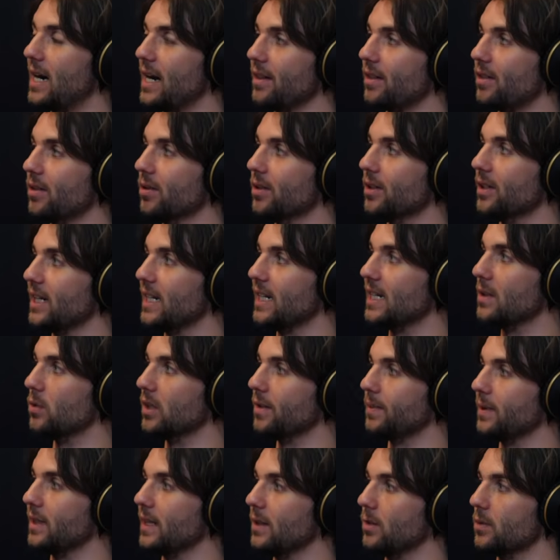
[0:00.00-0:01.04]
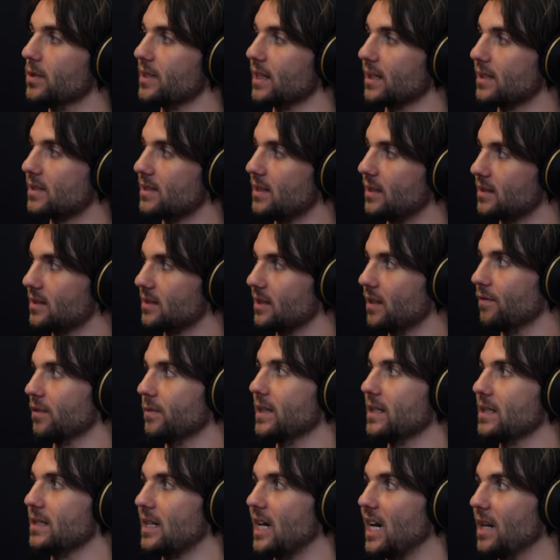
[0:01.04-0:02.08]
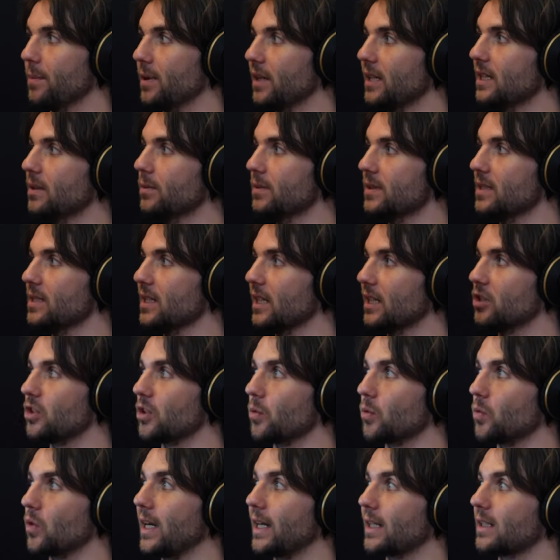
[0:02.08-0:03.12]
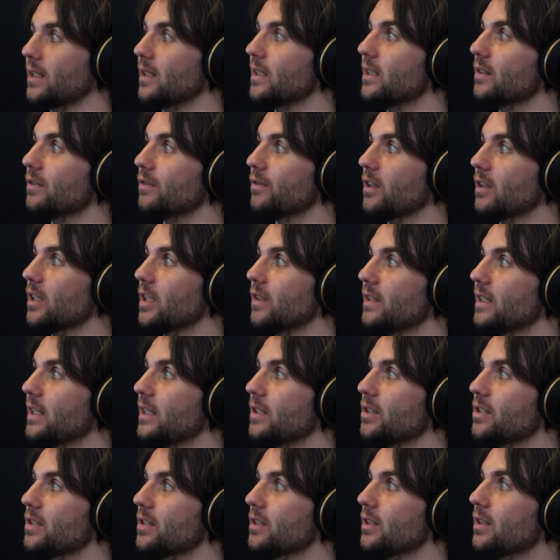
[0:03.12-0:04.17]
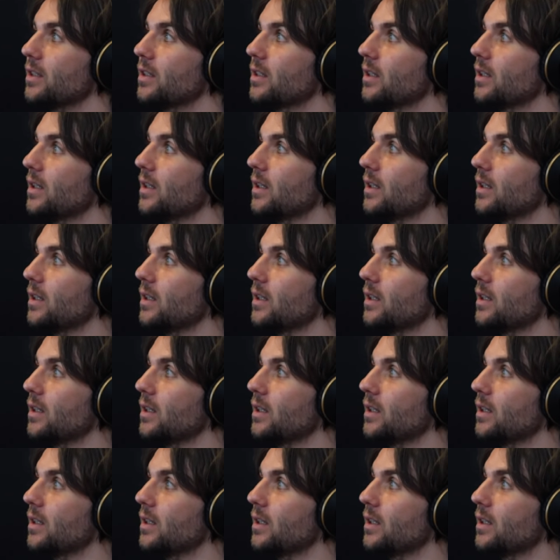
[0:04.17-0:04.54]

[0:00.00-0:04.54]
what I thought he would have been. He was like sucked in from the side, but he was like directly in front of the engine.